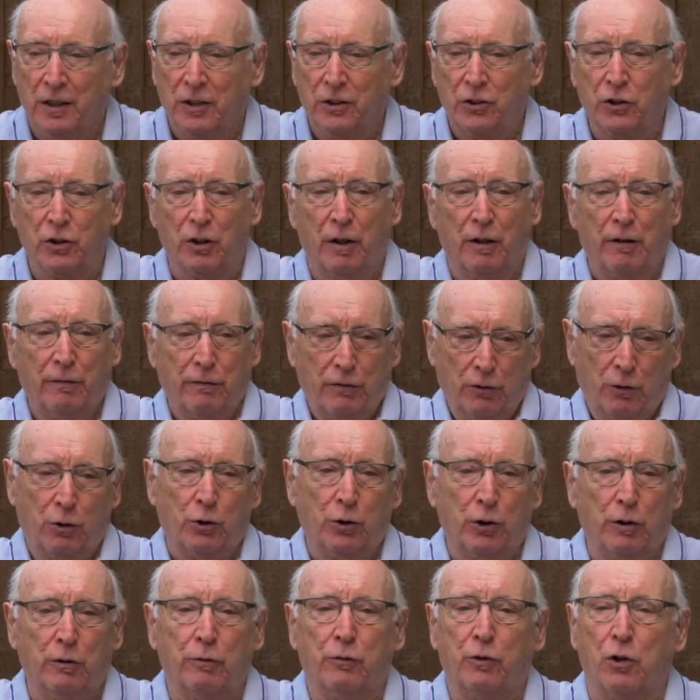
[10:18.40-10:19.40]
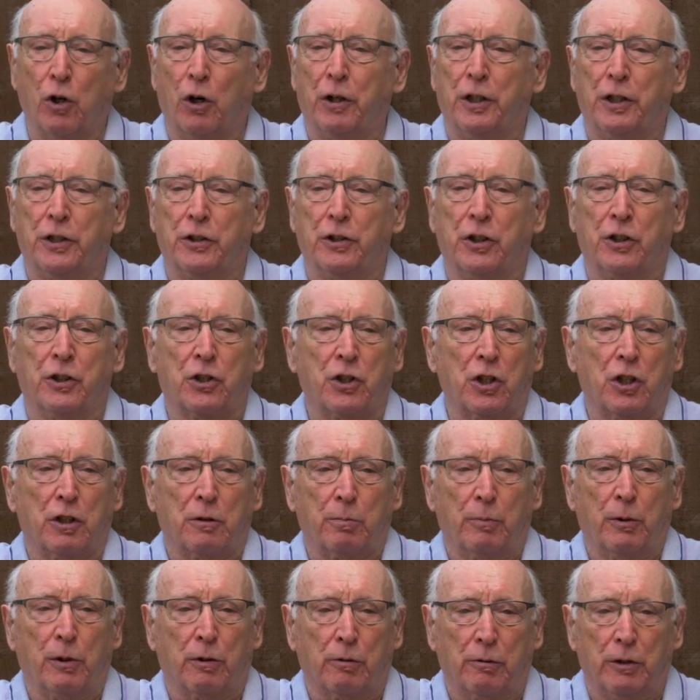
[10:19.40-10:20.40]
So if all you've got is a
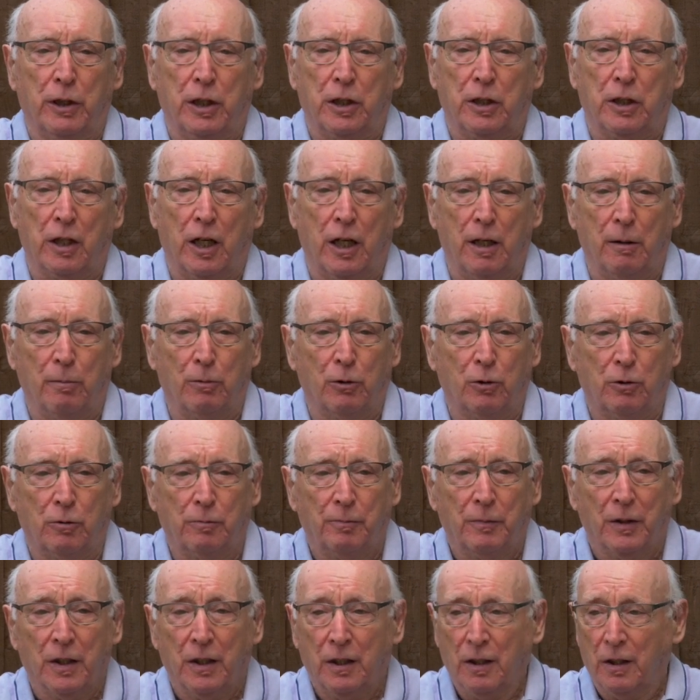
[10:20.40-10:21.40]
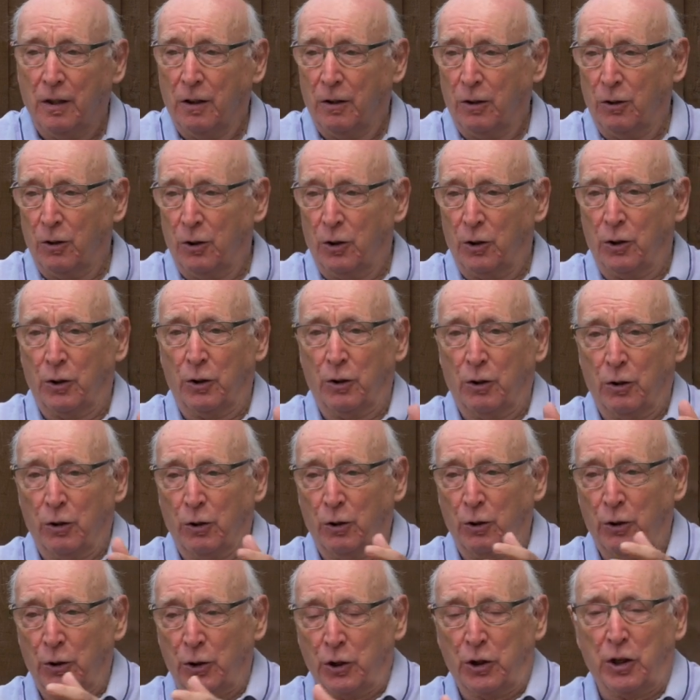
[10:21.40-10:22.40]
6x3 table
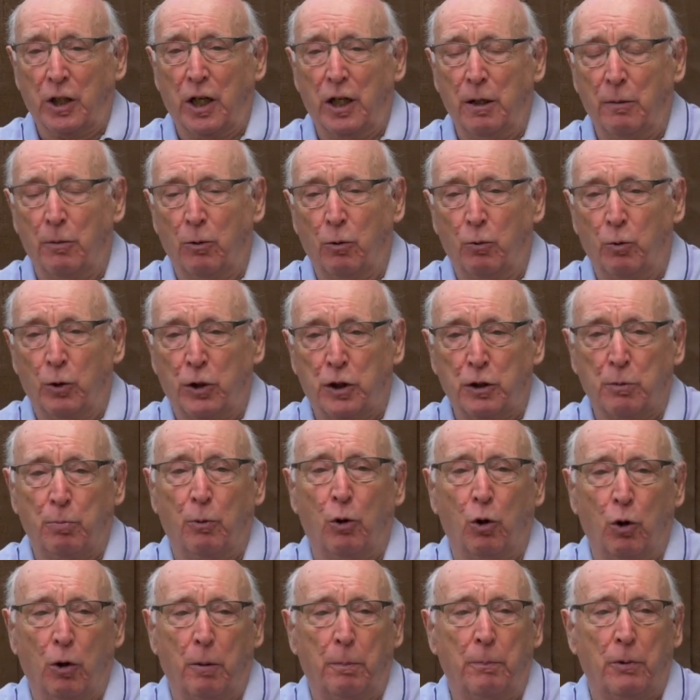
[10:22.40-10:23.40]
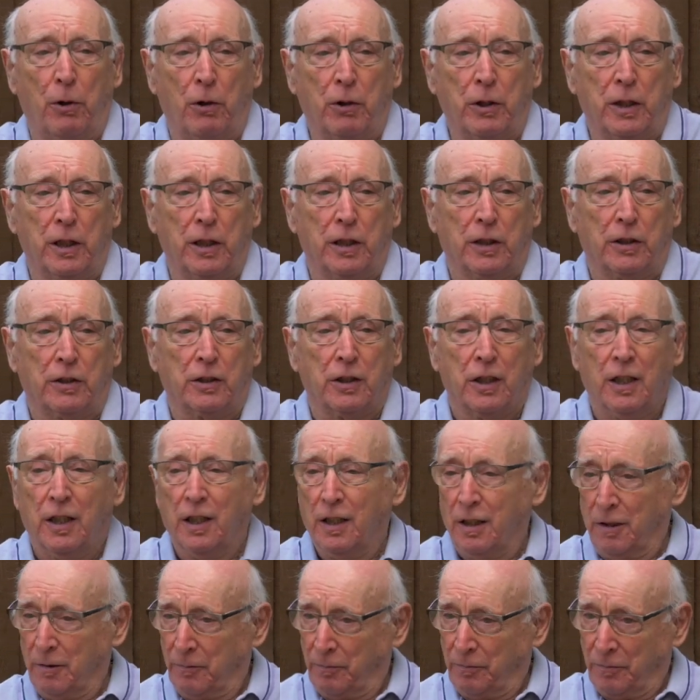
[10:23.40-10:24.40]
or a table with smaller pockets
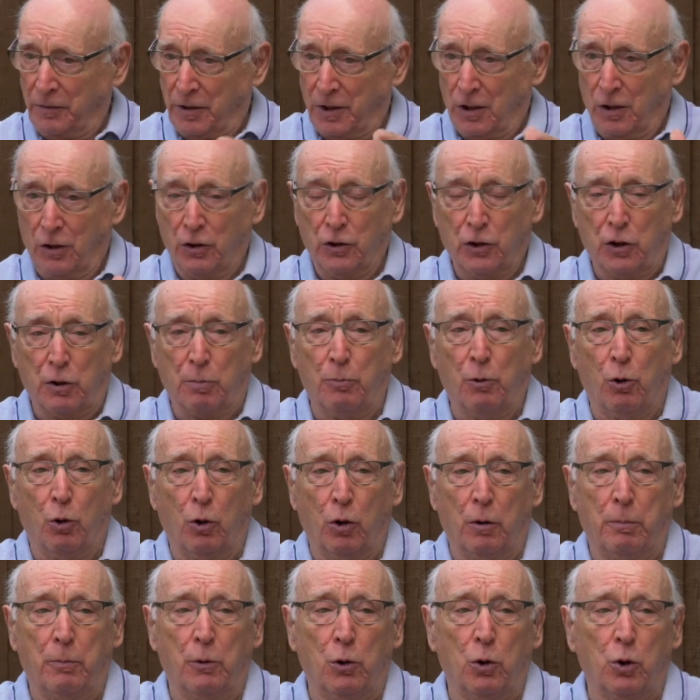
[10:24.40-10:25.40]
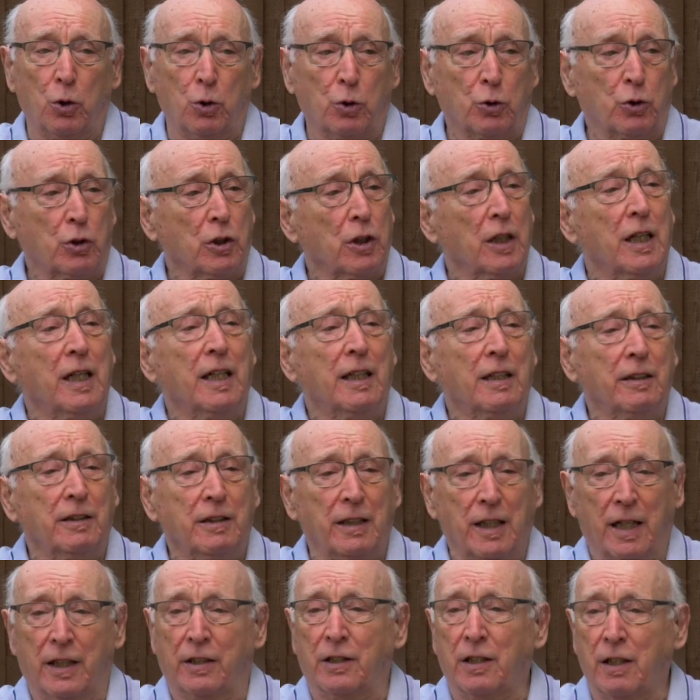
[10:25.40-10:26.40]
and smaller balls,
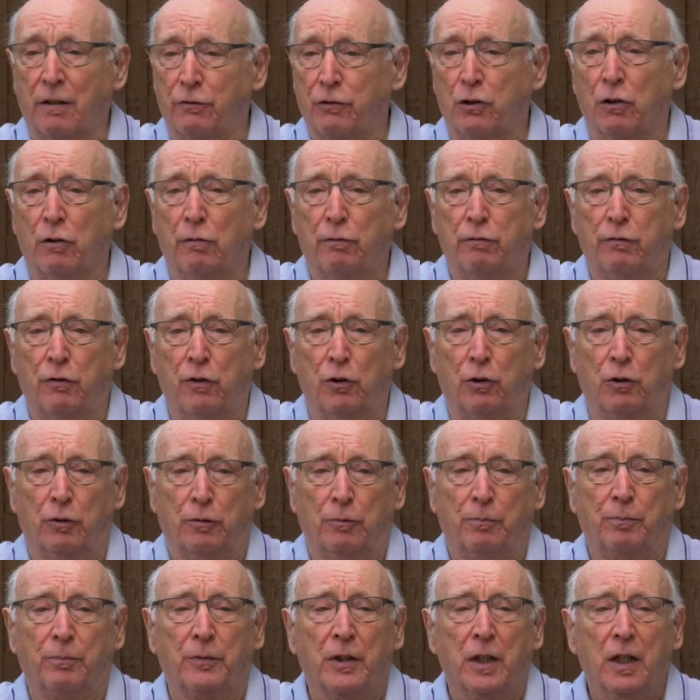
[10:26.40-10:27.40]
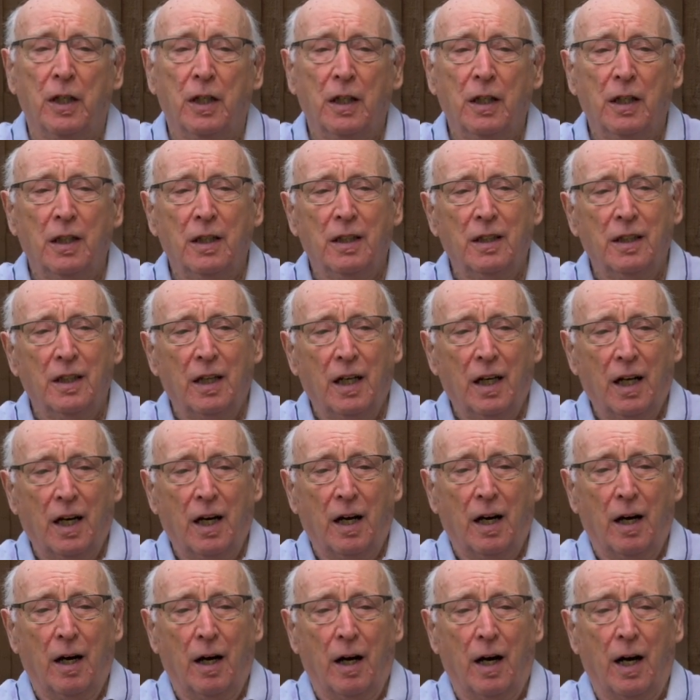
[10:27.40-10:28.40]
yes, have some fun
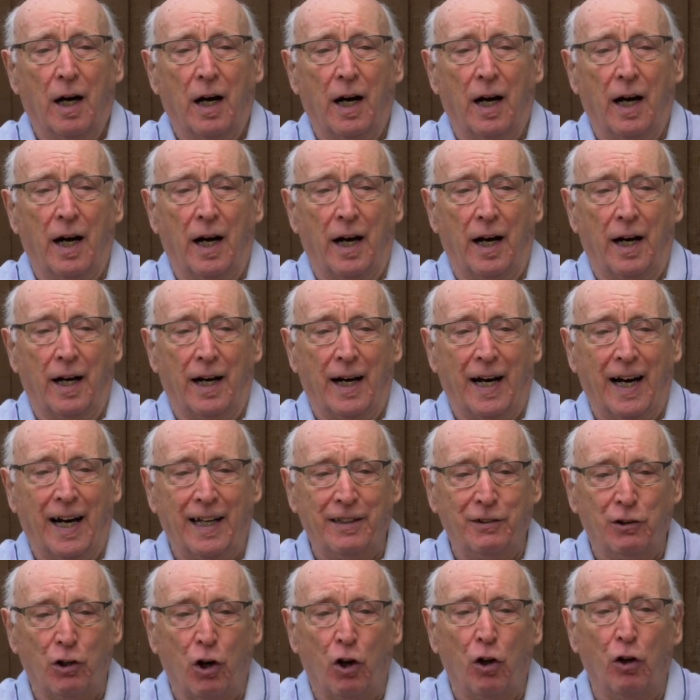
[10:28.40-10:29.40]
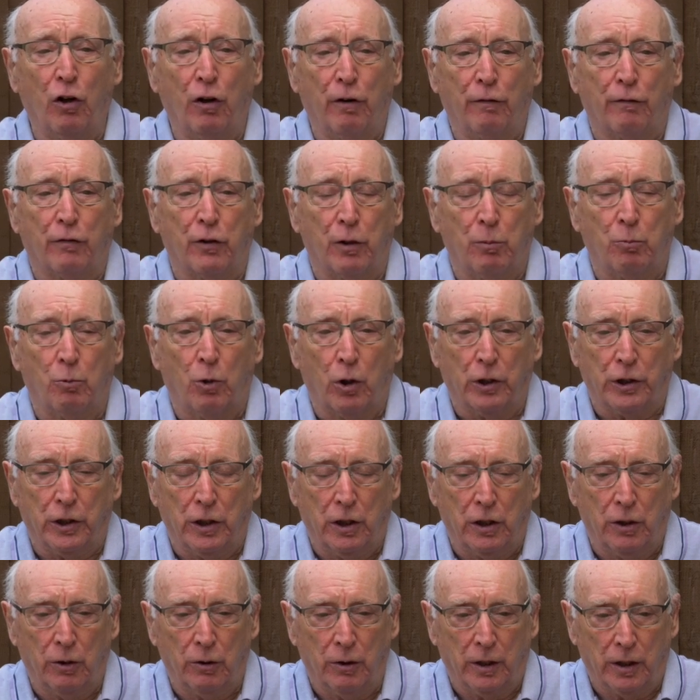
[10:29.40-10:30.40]
and learn from what
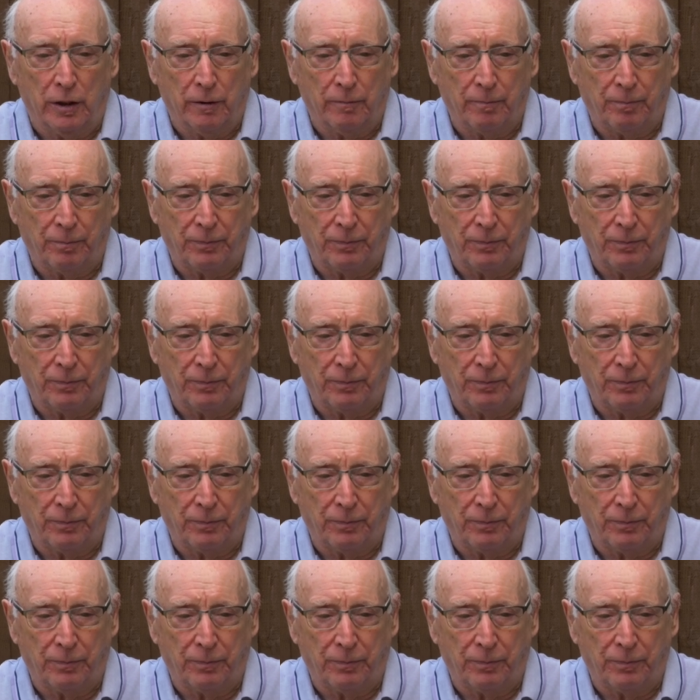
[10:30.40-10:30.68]
you're doing.